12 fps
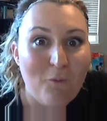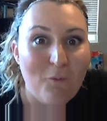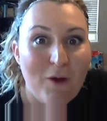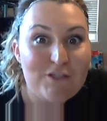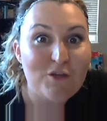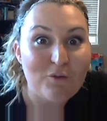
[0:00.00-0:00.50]

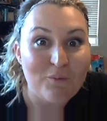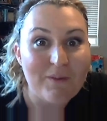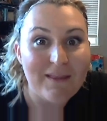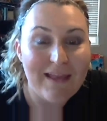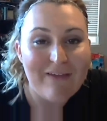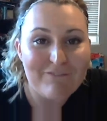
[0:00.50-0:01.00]
you
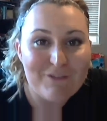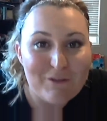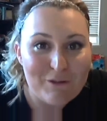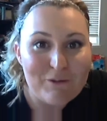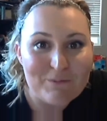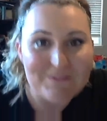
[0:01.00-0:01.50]
really have to
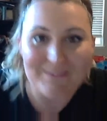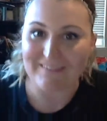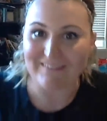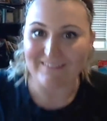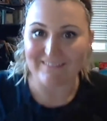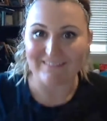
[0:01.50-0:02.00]
lose?
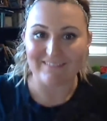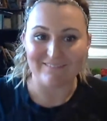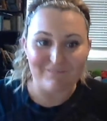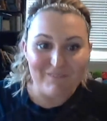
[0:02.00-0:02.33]
Mm-hmm.